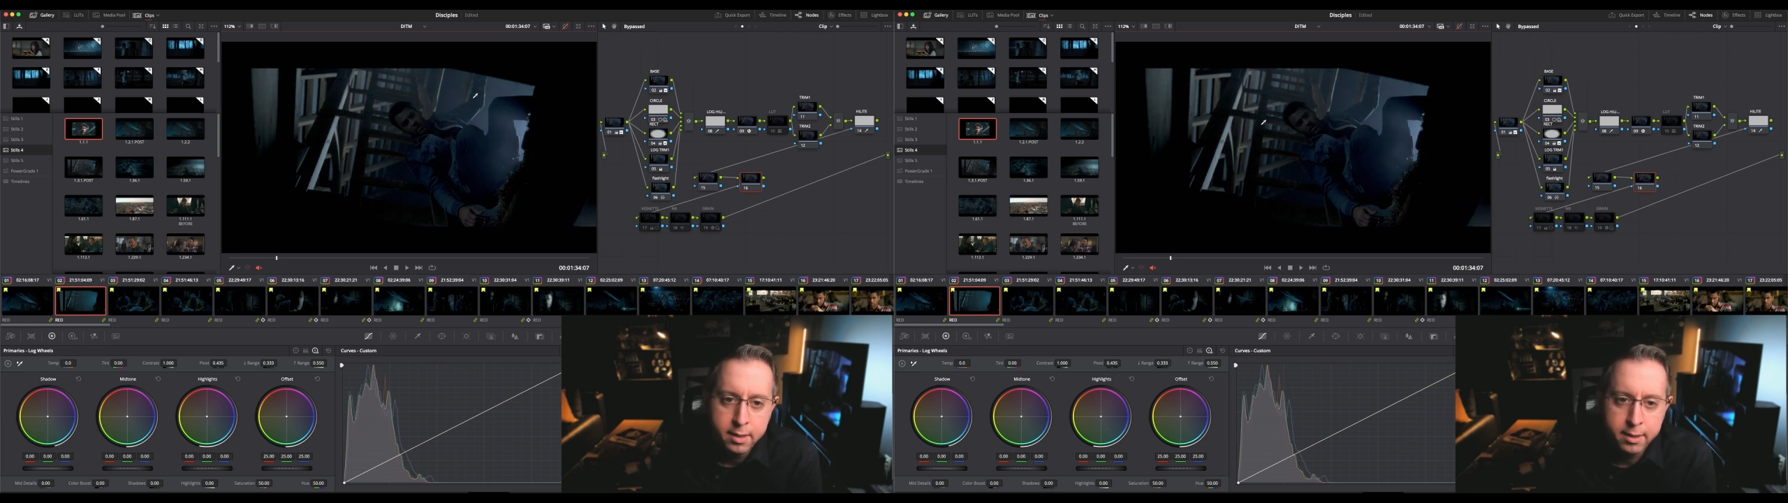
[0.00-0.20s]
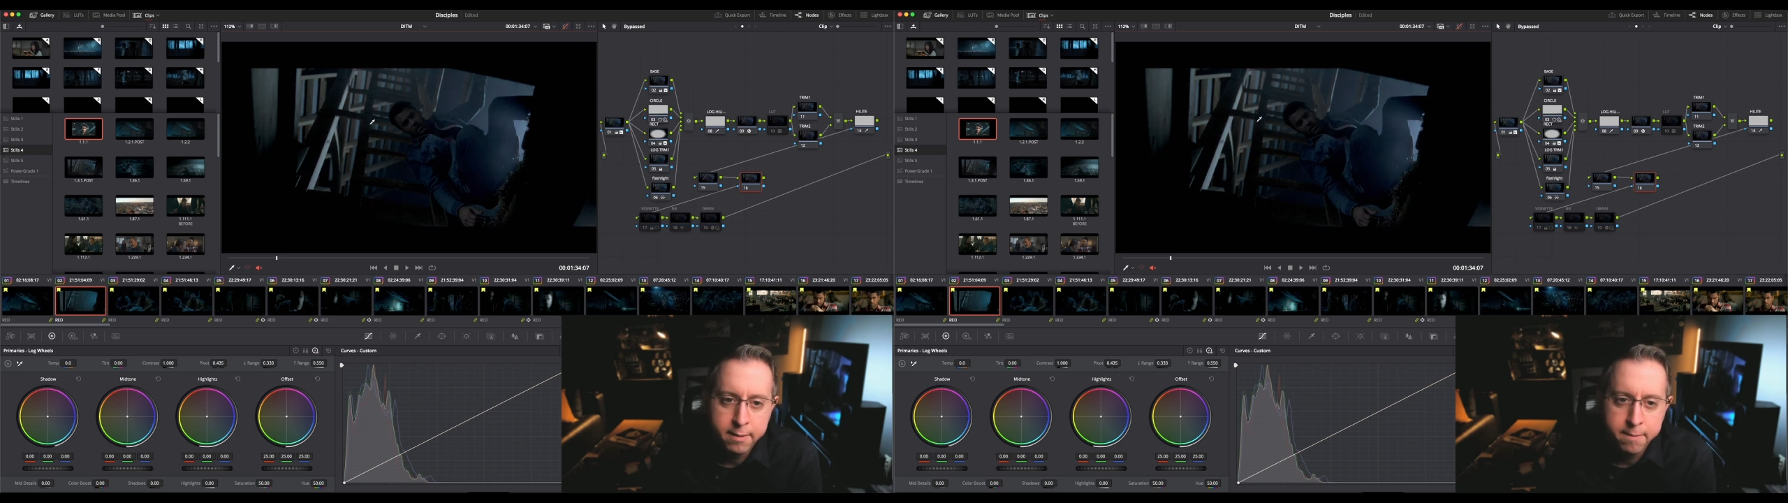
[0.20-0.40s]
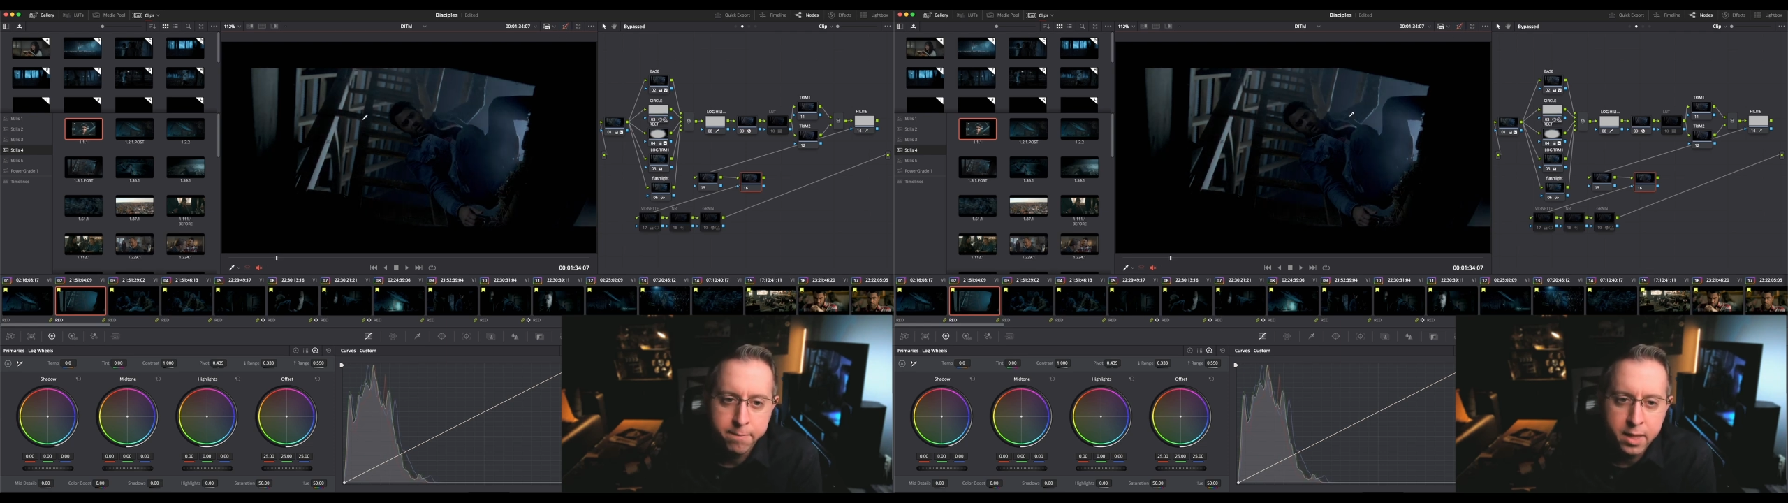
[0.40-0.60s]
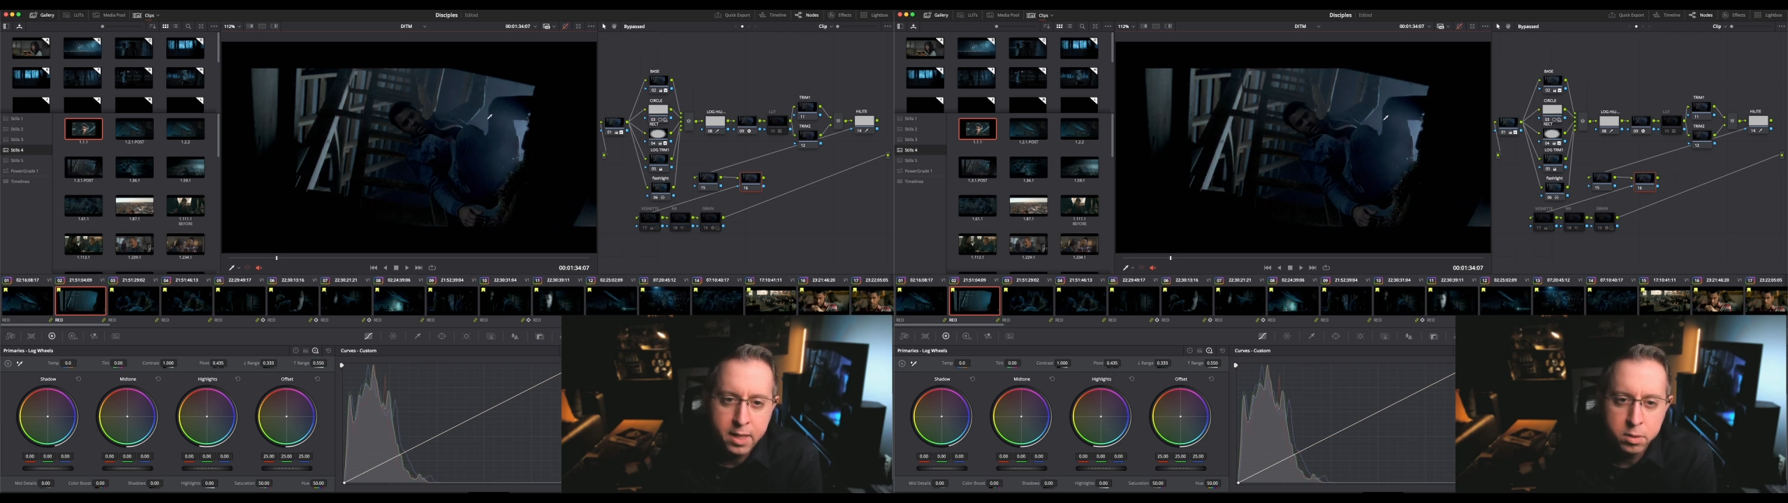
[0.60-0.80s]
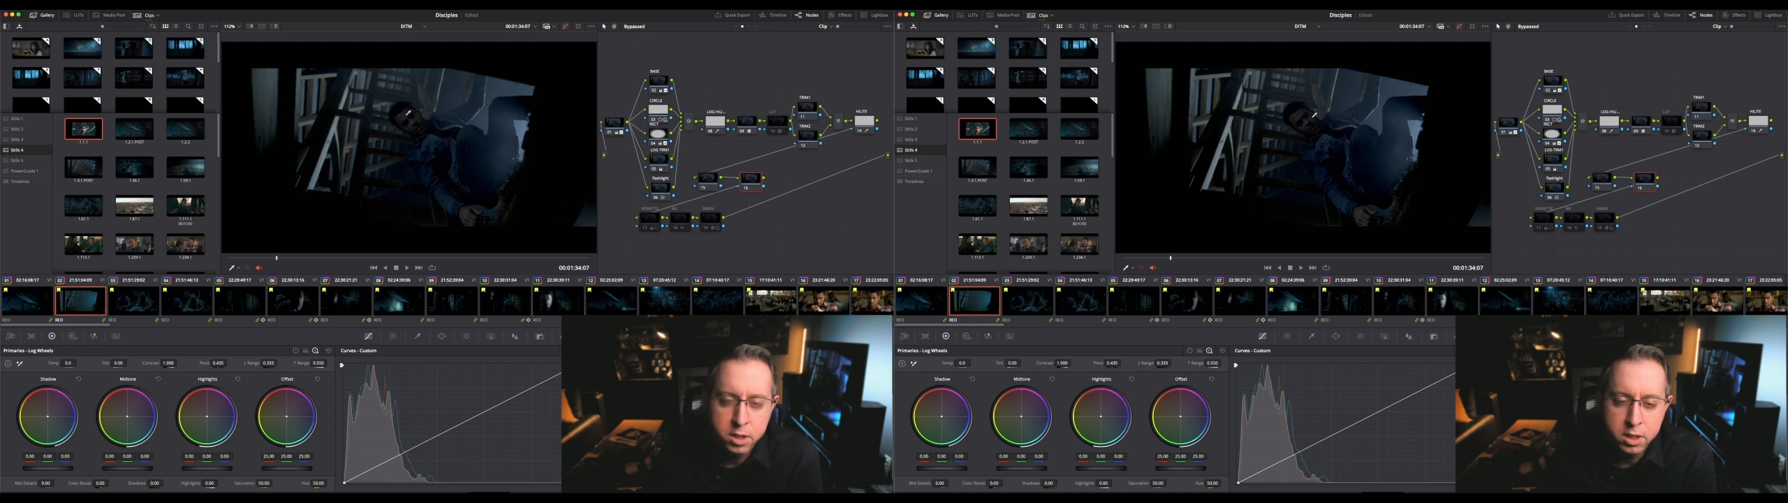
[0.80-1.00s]
And
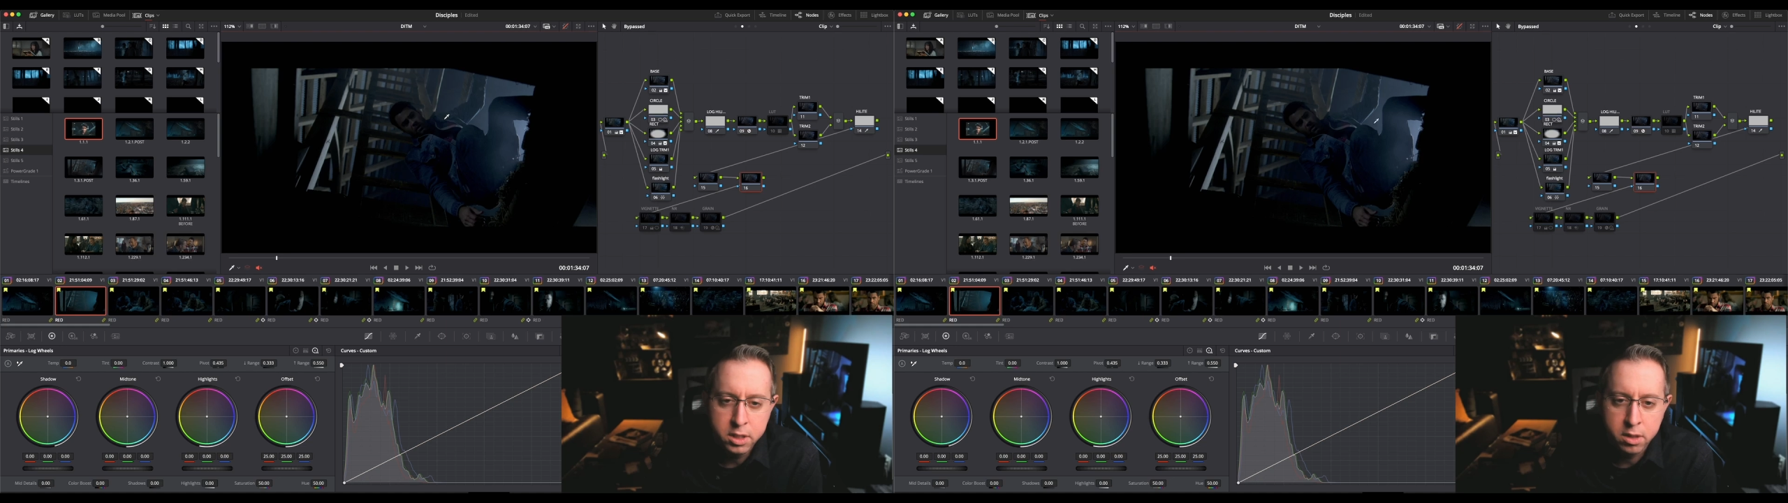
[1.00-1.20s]
it was just,